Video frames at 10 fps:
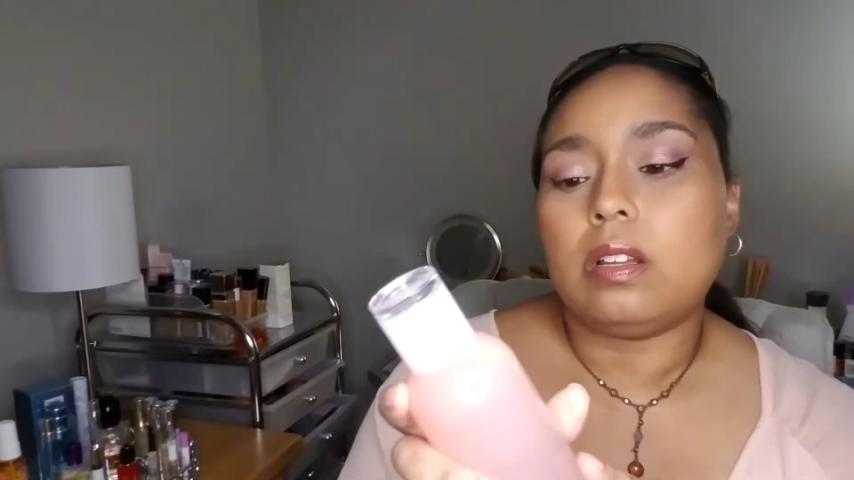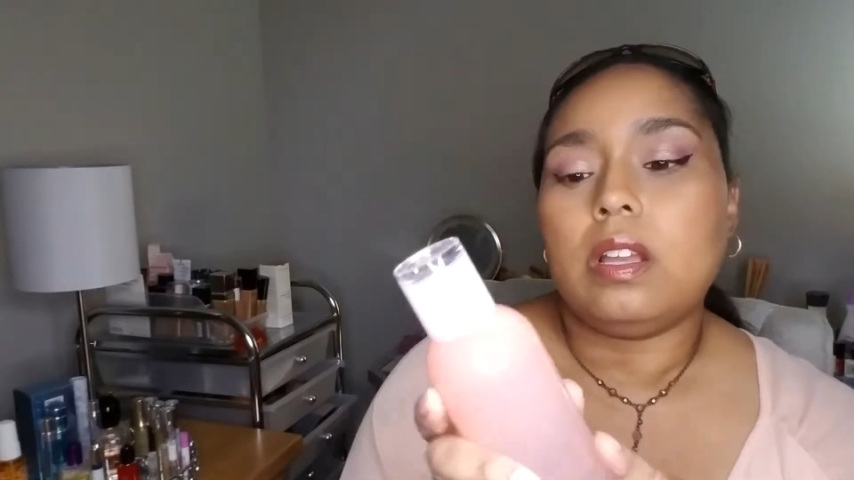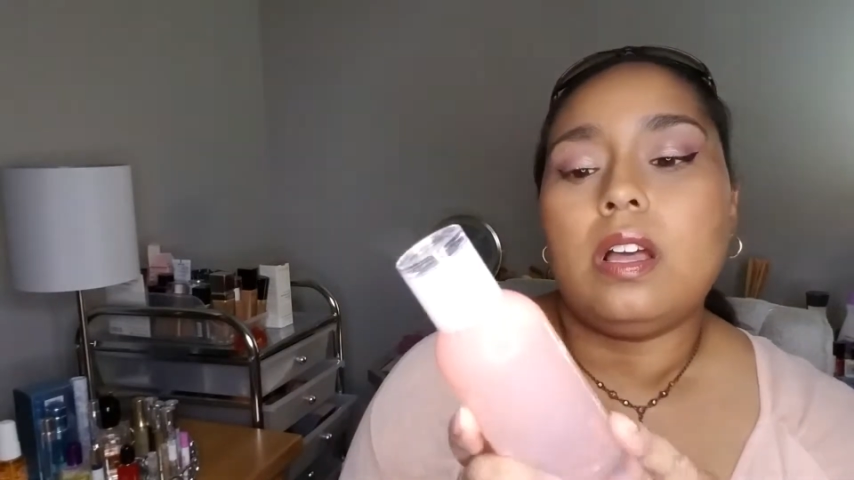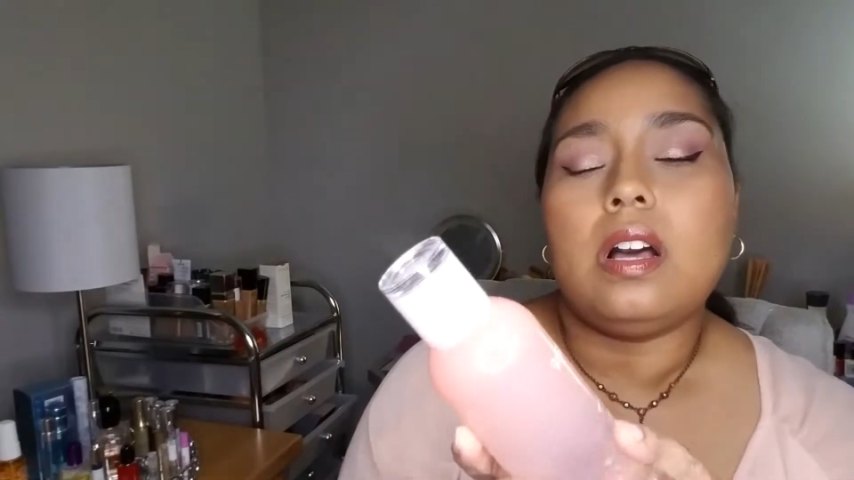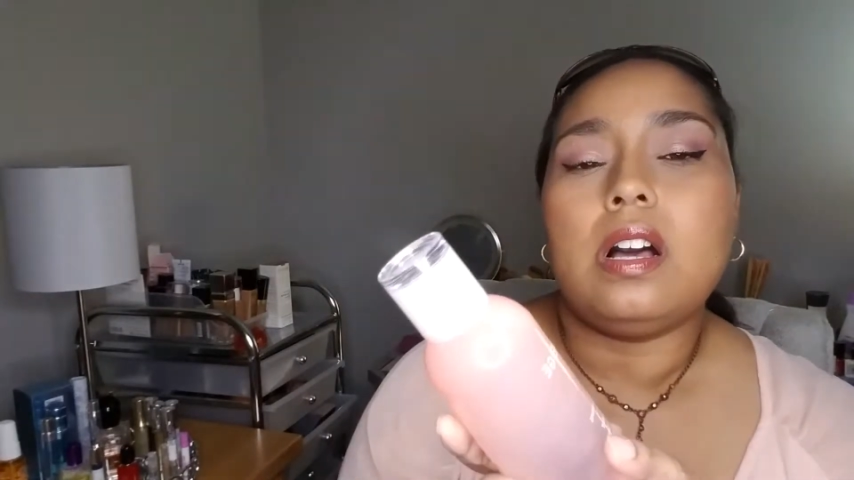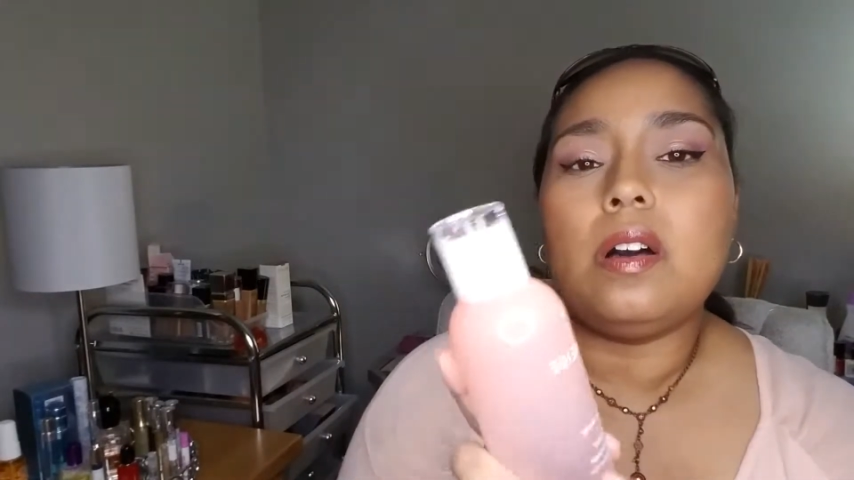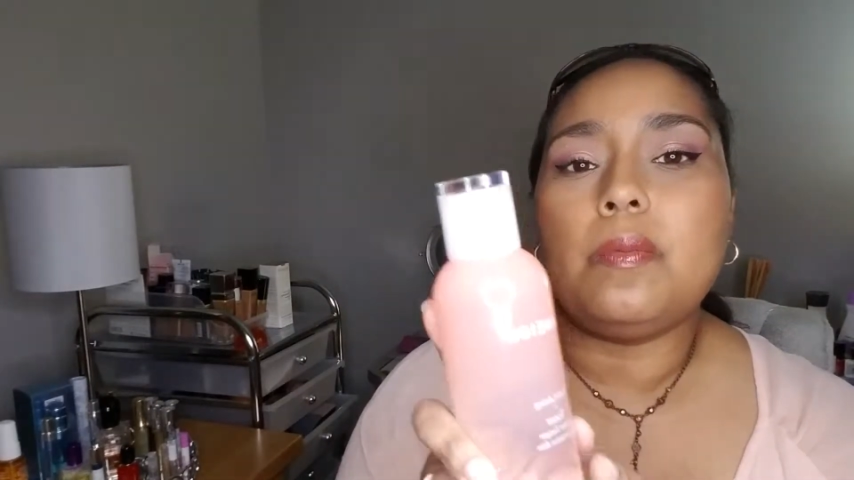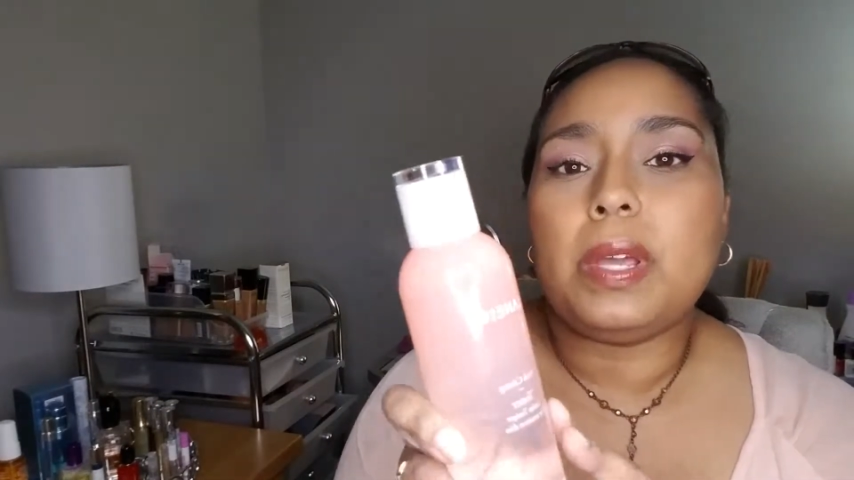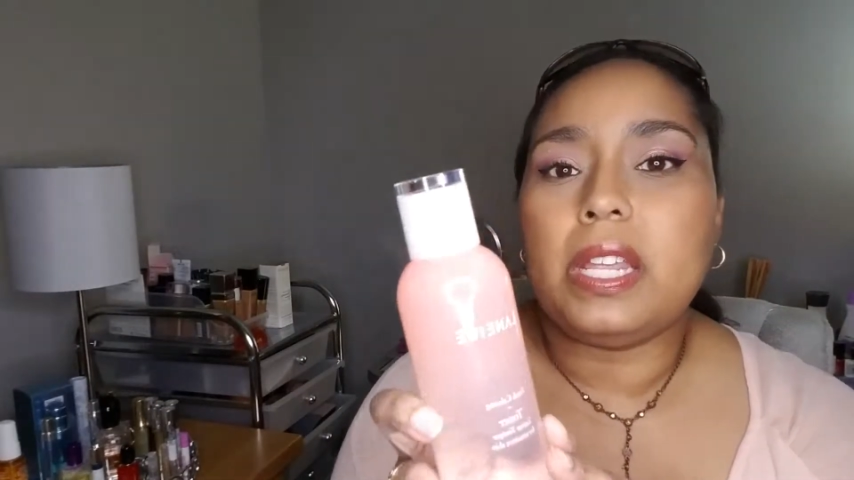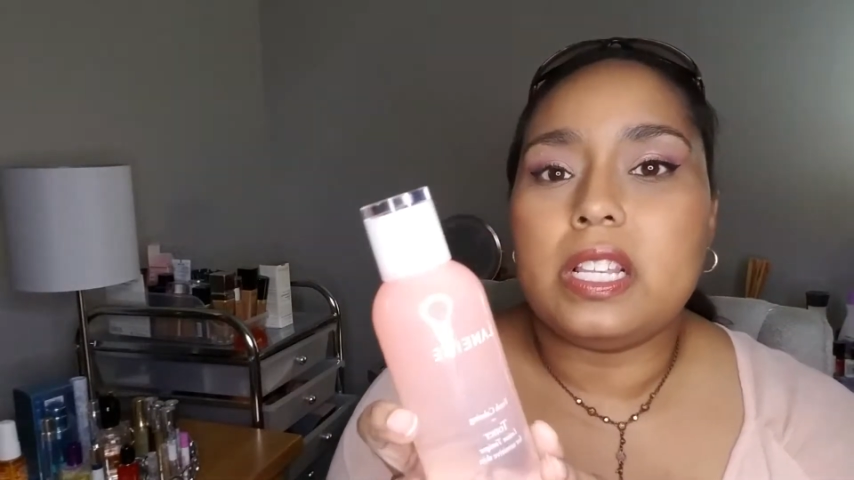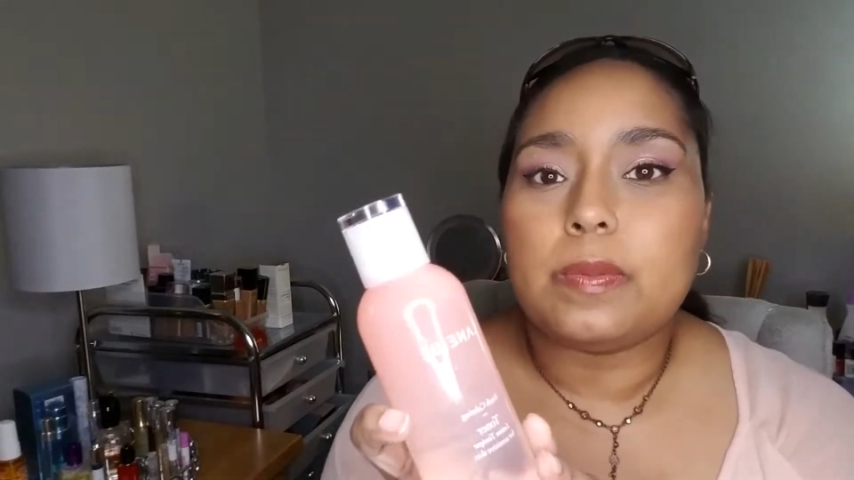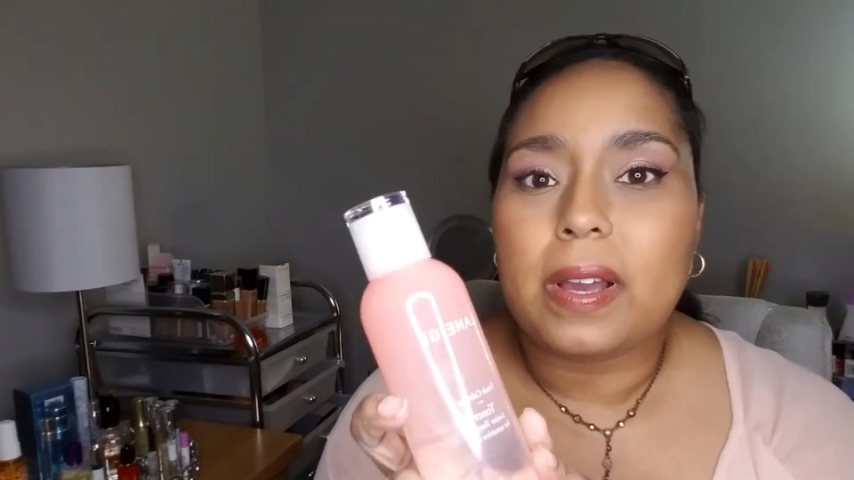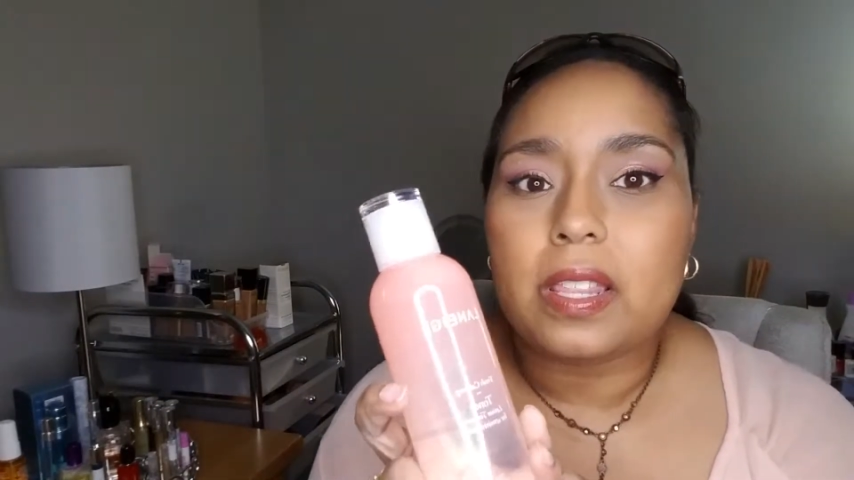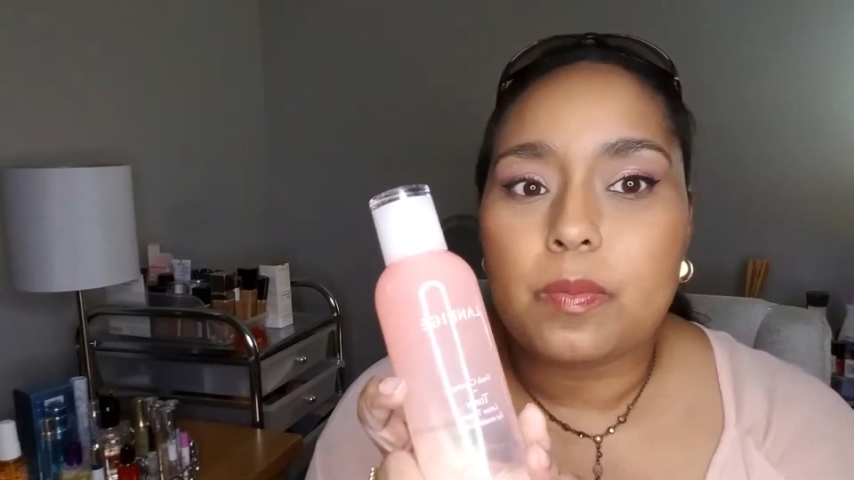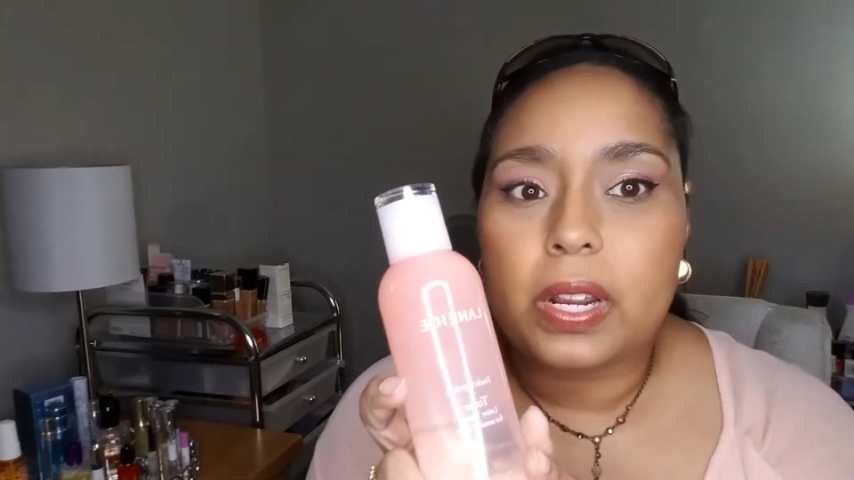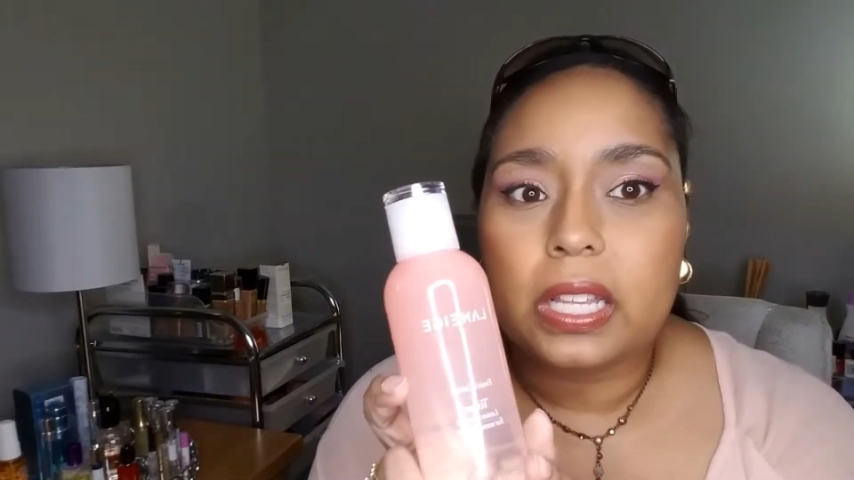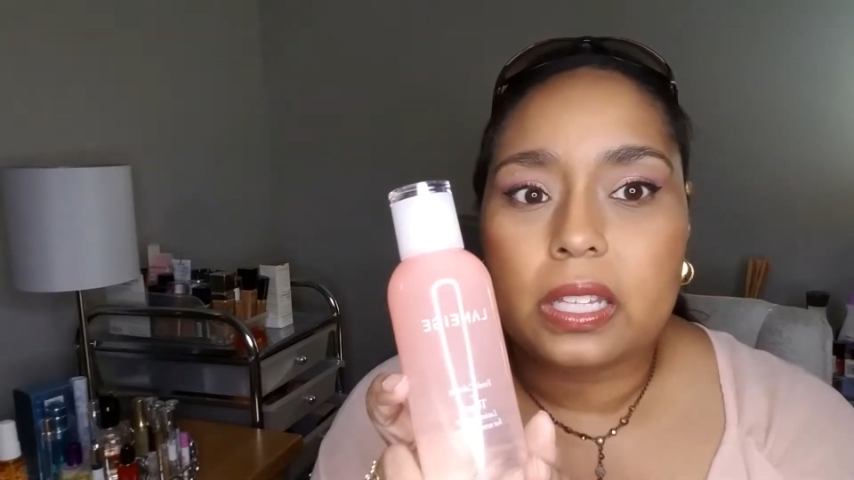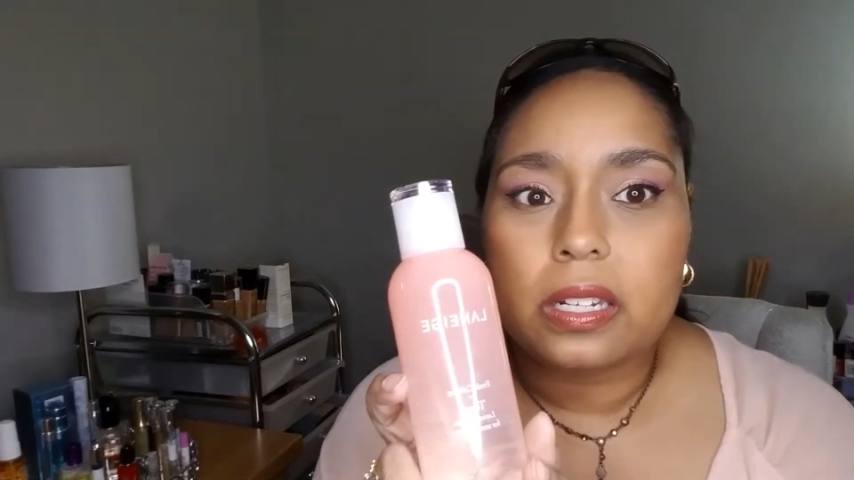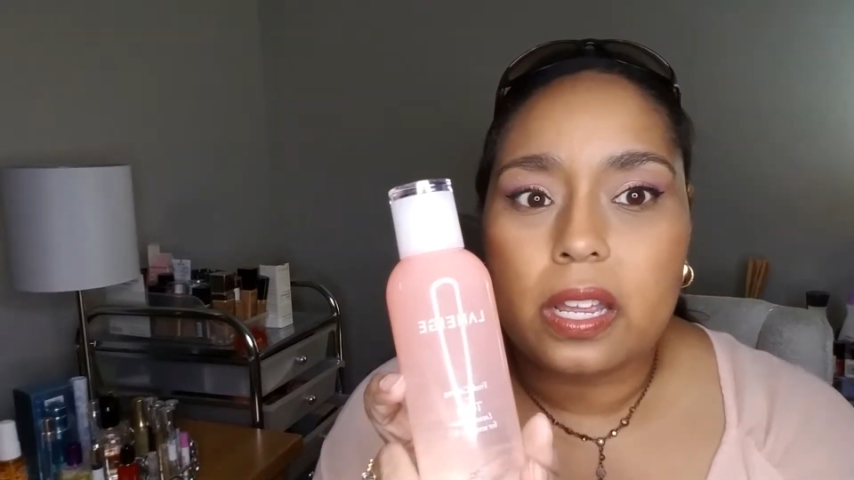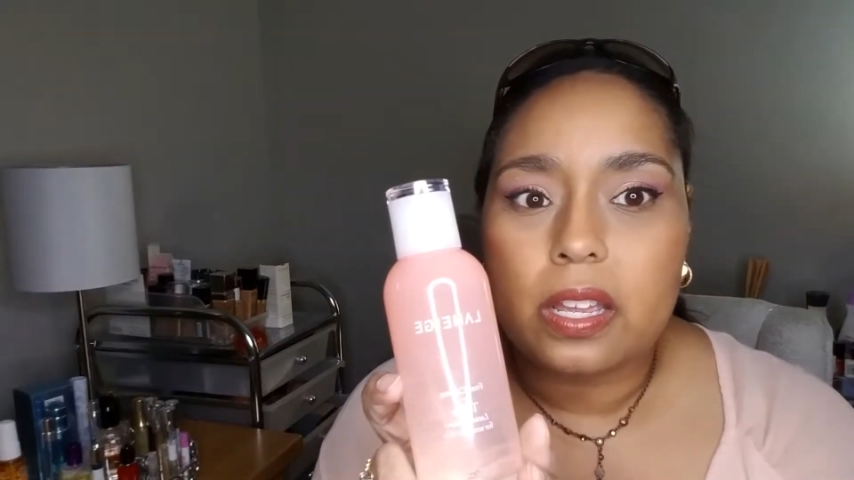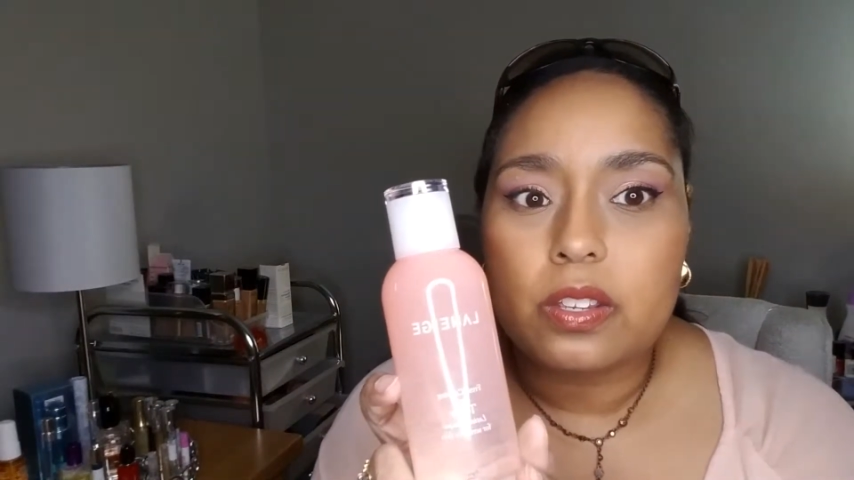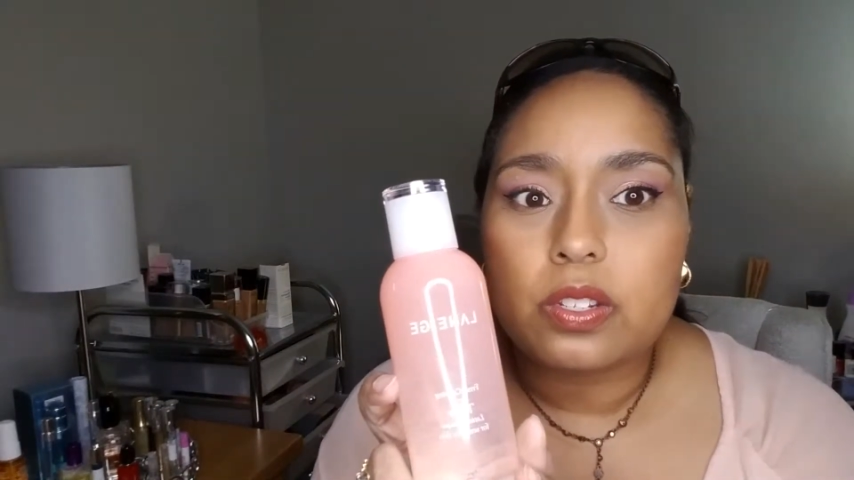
and it's by the brand Laneige.